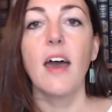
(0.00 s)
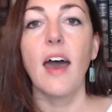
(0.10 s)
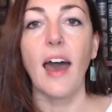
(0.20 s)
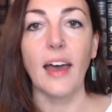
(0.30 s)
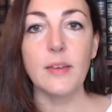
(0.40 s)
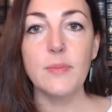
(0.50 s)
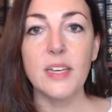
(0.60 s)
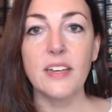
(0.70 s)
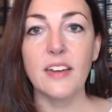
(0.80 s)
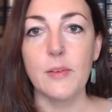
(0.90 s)
I
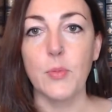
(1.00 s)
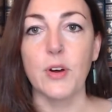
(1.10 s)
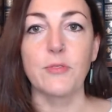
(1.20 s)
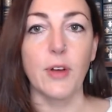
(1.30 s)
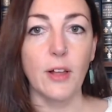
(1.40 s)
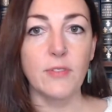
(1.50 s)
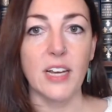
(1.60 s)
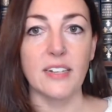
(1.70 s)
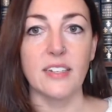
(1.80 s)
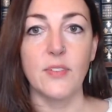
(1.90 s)
mean a more involved
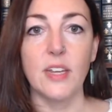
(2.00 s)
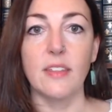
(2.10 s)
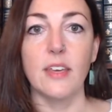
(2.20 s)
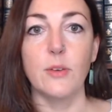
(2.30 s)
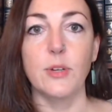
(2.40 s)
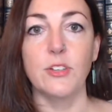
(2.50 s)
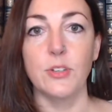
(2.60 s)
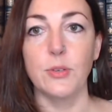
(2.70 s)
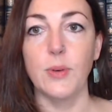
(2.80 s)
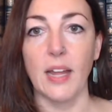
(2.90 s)
activity that you would
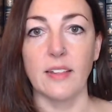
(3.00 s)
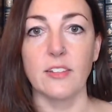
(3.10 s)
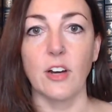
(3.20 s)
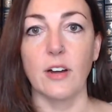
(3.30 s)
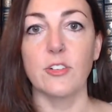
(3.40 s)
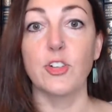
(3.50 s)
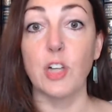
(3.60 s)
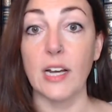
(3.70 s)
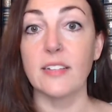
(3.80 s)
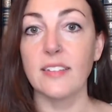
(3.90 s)
do at the start
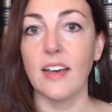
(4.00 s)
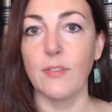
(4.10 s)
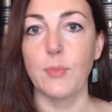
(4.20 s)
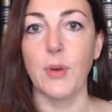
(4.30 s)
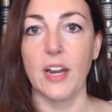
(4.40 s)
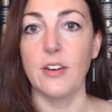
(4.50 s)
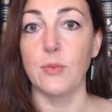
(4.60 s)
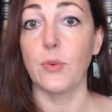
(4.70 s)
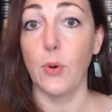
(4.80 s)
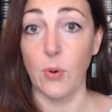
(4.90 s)
just of a brand new
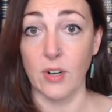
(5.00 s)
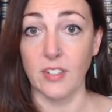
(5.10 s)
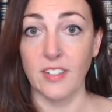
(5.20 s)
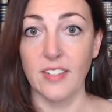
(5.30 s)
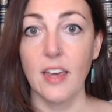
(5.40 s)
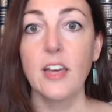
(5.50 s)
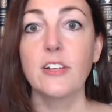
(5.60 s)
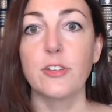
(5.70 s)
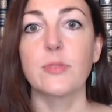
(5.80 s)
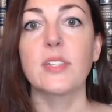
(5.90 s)
course.
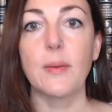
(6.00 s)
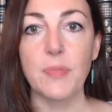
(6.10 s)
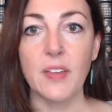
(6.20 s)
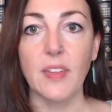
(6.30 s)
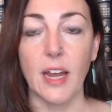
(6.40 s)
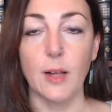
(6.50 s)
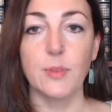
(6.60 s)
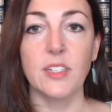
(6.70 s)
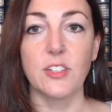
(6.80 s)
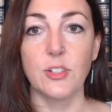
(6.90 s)
So something that helps
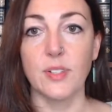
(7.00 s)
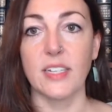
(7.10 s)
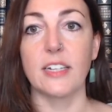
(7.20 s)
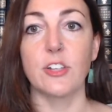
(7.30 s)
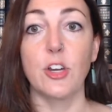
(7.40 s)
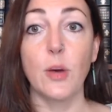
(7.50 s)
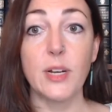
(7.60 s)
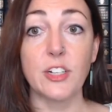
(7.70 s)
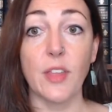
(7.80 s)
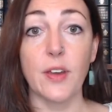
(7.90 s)
the students get to know
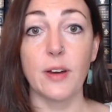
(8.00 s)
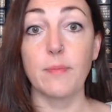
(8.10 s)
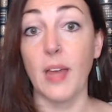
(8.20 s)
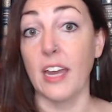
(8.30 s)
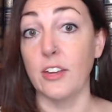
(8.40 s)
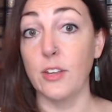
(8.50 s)
each other and